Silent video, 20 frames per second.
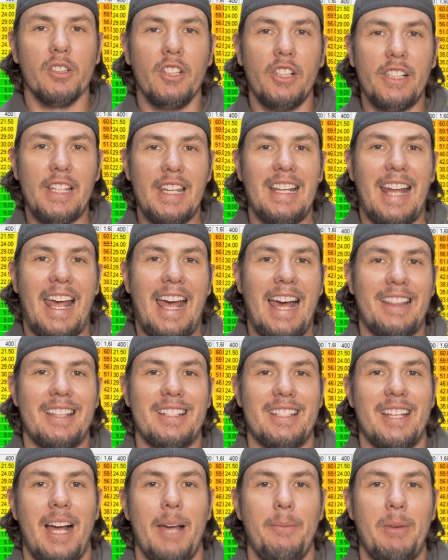looking at
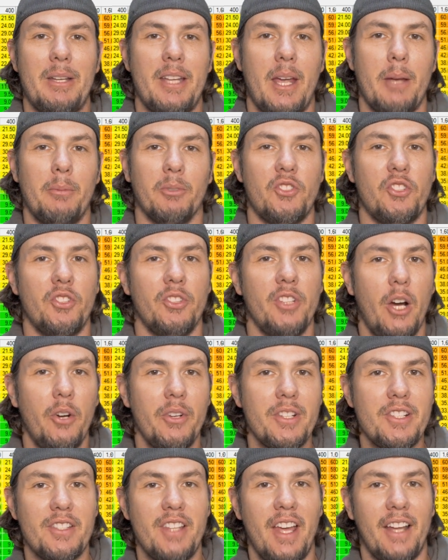the timing tables, you'll
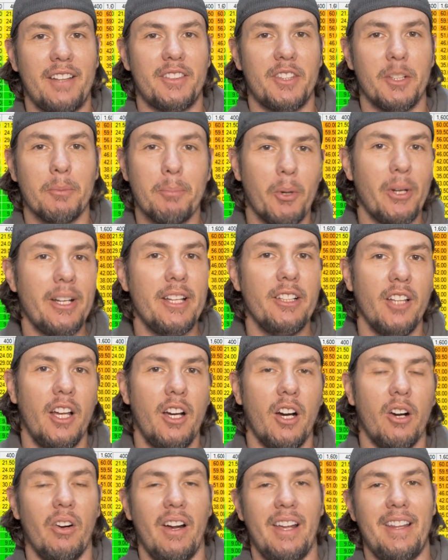notice that they're pretty
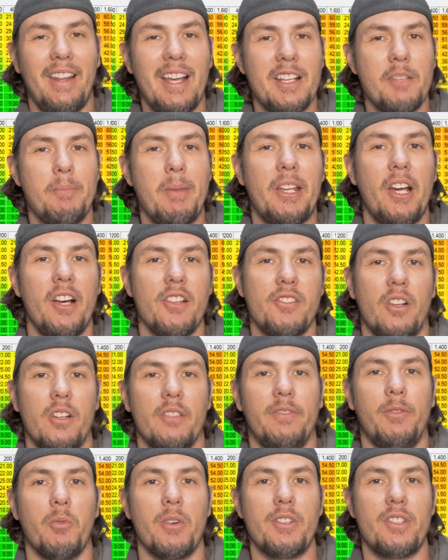low. And that's because on
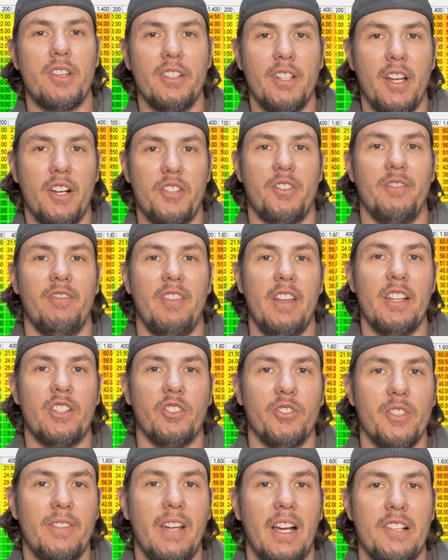a forced induction
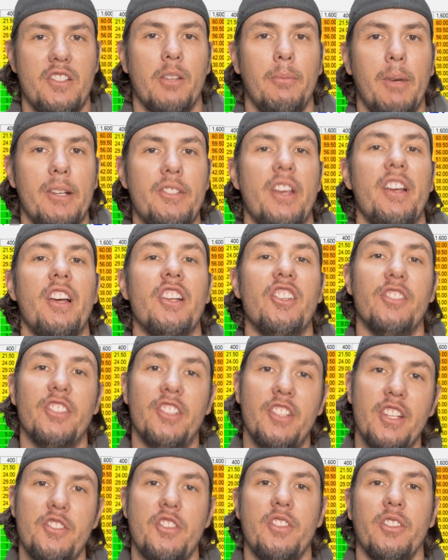vehicle, you've got so much
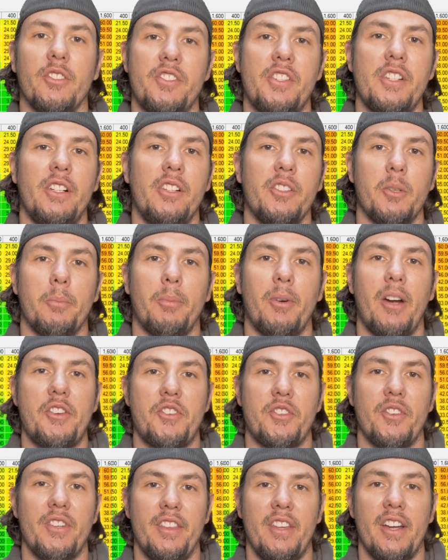additional cylinder
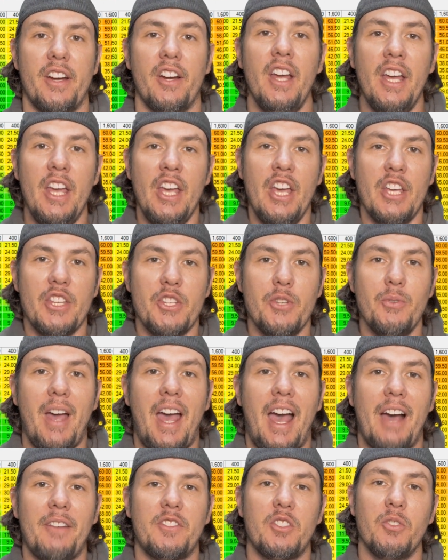pressure in there, you
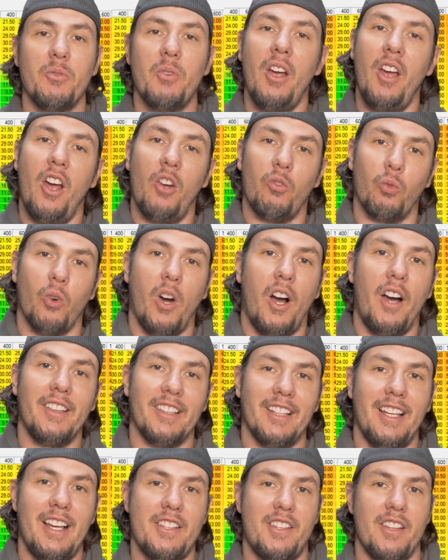have to
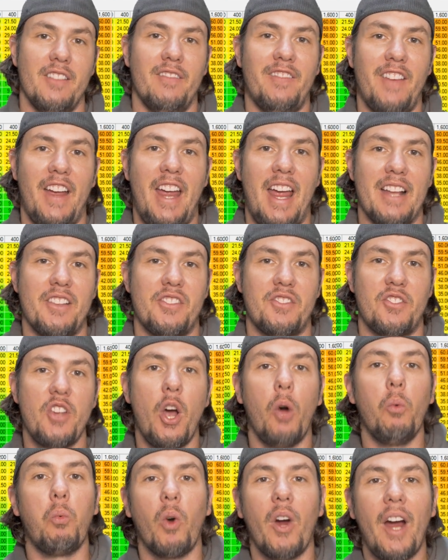run less advanced.
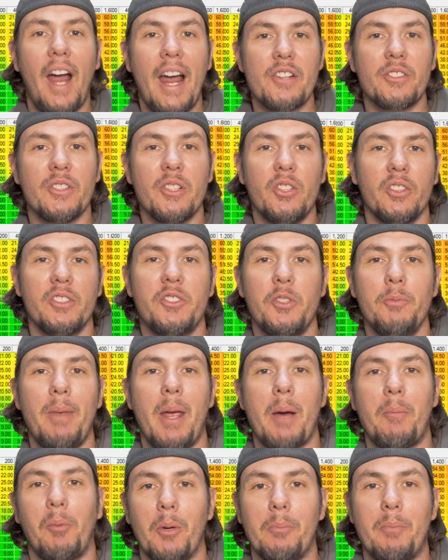So we're actually going to
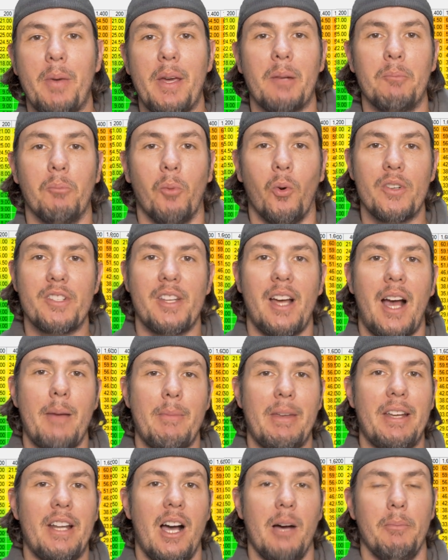be able to pick more
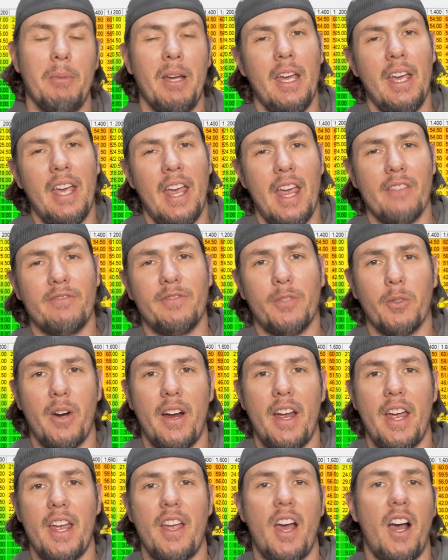timing up. And
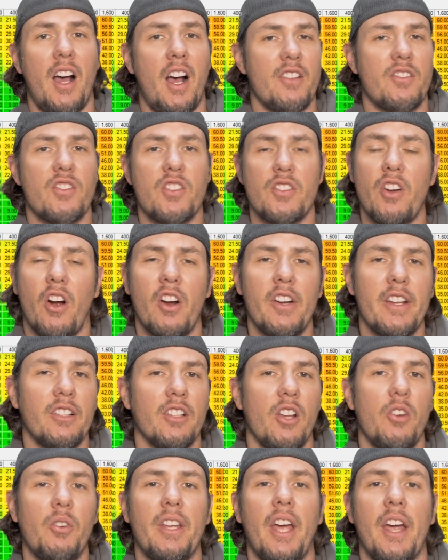for a
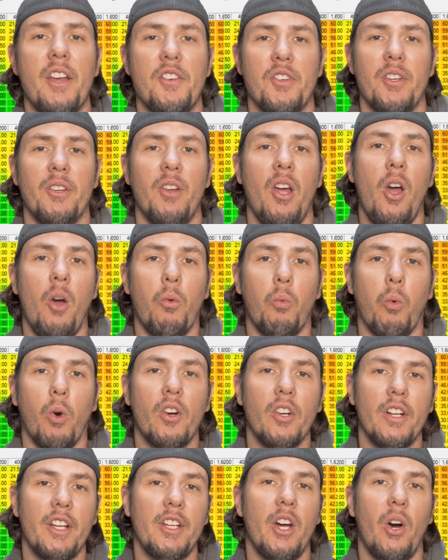starting location, we're
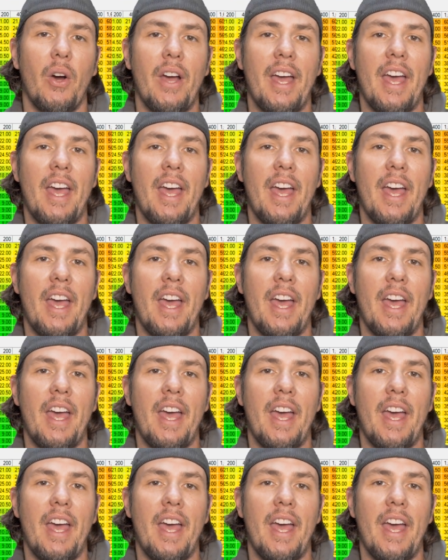going to go